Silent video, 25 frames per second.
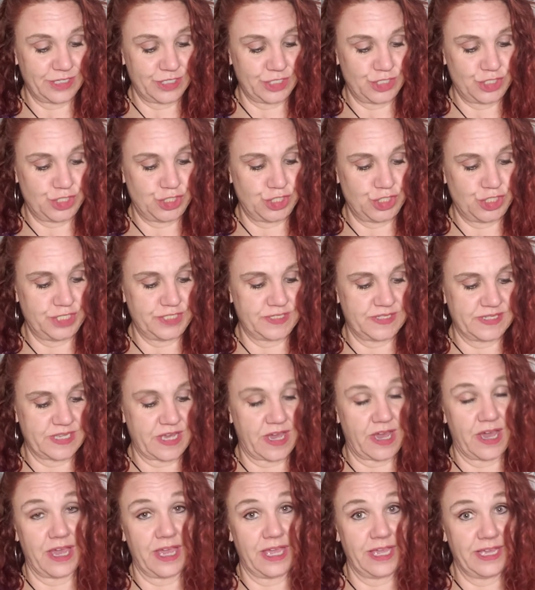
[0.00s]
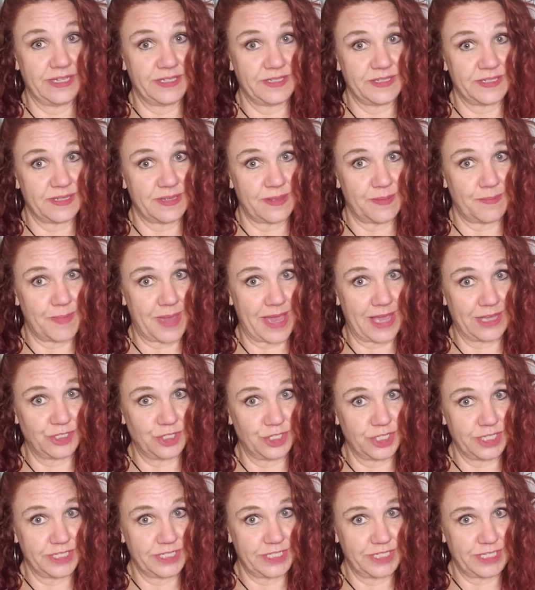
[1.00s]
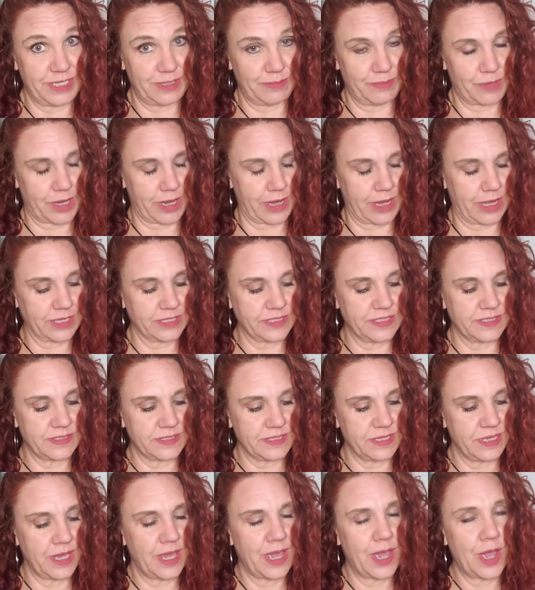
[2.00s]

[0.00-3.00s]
she saw it's the Magic Tea Box.